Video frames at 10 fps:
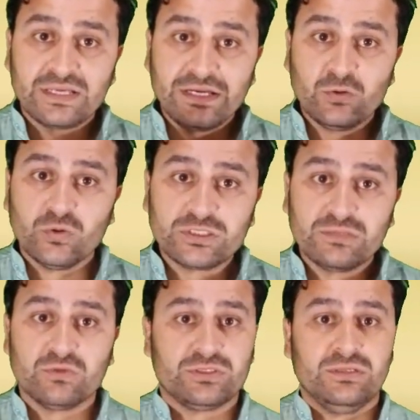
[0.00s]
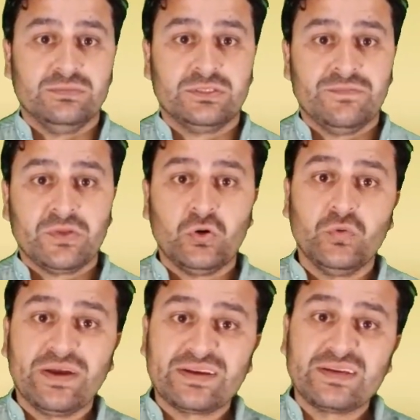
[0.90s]
the innocent Muslims who
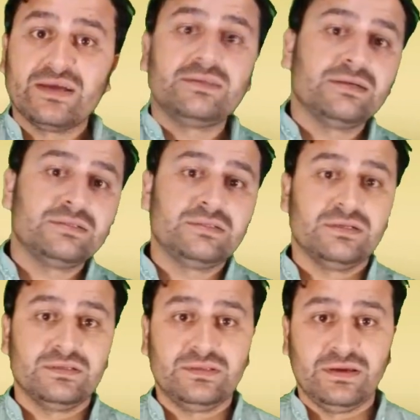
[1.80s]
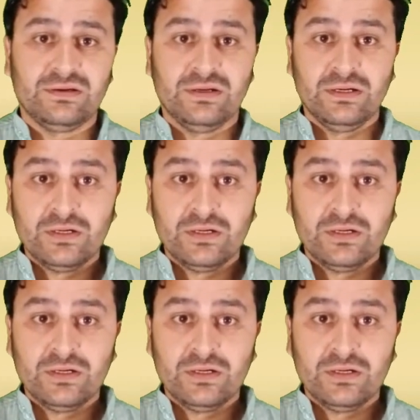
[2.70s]
were gathered there